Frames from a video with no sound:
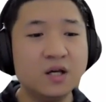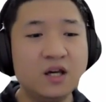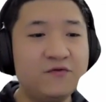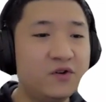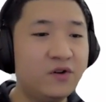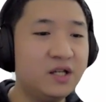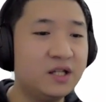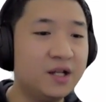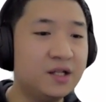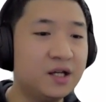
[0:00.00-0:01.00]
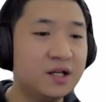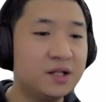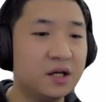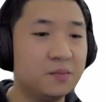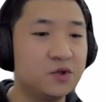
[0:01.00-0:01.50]
If you already done that, let's
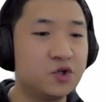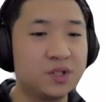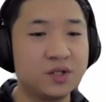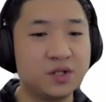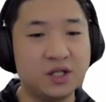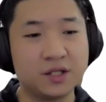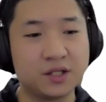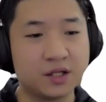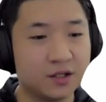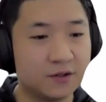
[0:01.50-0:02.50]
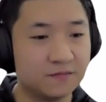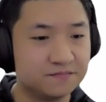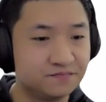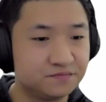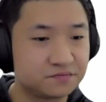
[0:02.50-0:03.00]
say I'm choose this
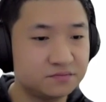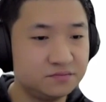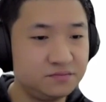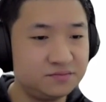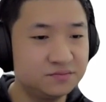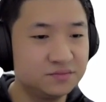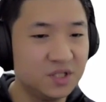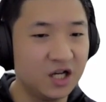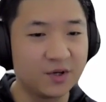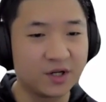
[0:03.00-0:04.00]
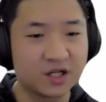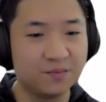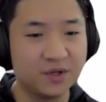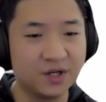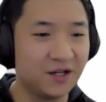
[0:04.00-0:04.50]
my
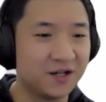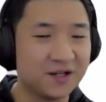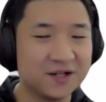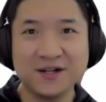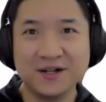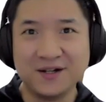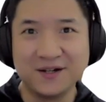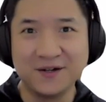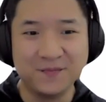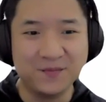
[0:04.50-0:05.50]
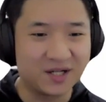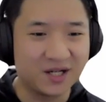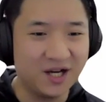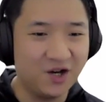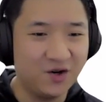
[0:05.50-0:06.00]
company
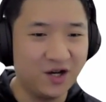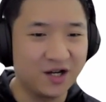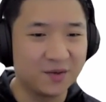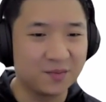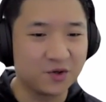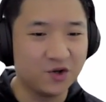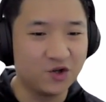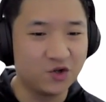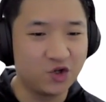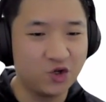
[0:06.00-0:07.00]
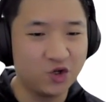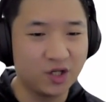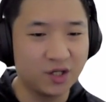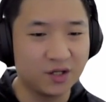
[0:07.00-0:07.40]
account, and I'm going to choose